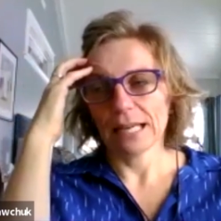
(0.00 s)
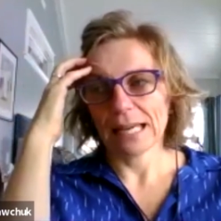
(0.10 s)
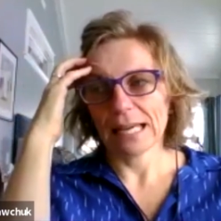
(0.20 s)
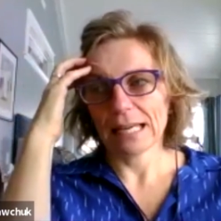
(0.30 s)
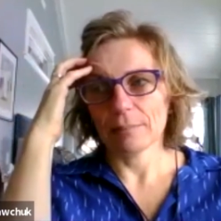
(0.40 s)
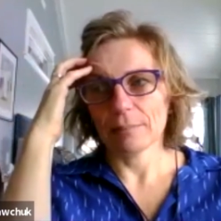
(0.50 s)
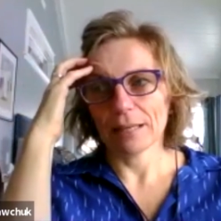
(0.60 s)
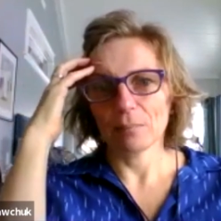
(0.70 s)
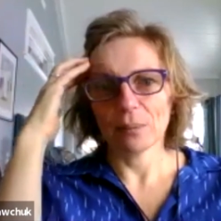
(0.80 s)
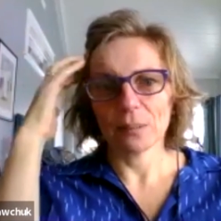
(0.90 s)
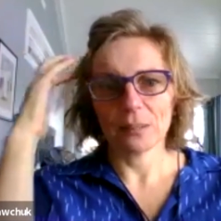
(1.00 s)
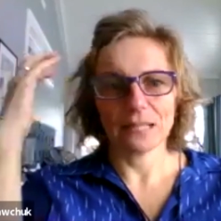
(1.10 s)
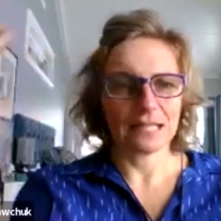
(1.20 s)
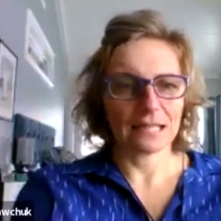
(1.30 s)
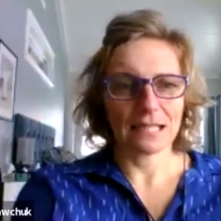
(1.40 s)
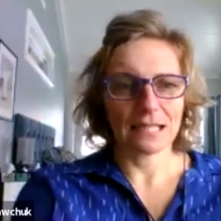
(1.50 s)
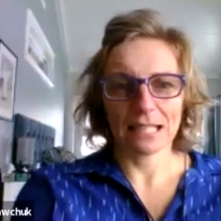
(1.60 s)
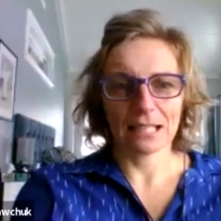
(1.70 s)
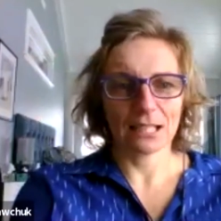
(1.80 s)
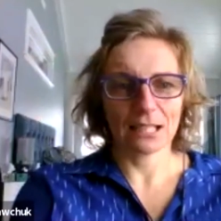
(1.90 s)
my my ability to
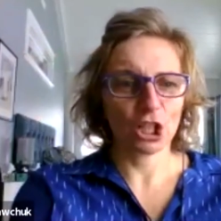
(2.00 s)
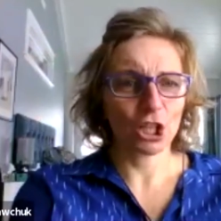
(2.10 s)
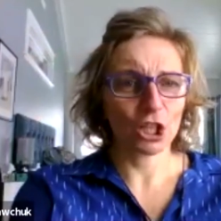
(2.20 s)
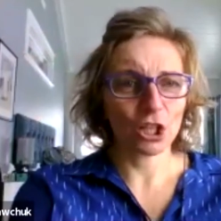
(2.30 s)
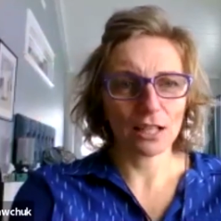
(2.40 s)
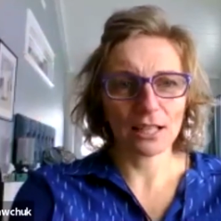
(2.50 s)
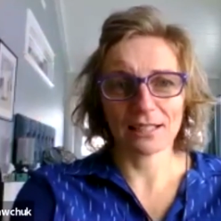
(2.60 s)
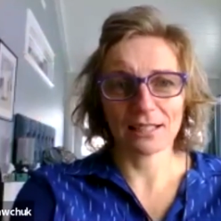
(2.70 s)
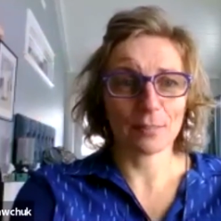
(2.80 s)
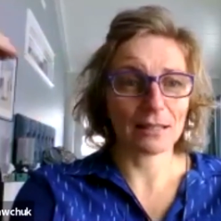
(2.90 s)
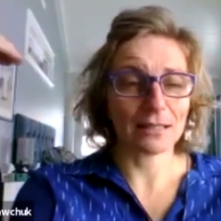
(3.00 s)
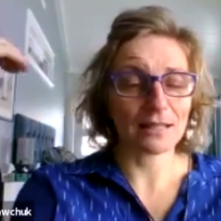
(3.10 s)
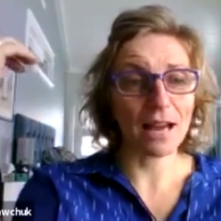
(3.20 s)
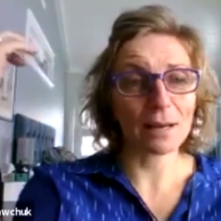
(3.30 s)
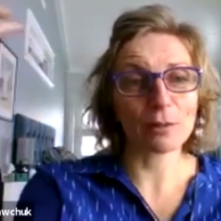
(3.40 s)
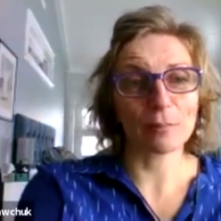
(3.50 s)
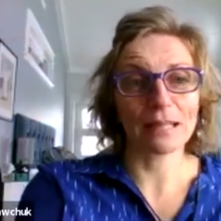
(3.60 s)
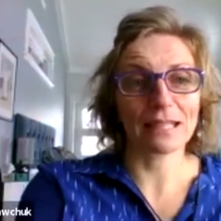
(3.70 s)
like cook and spend time with my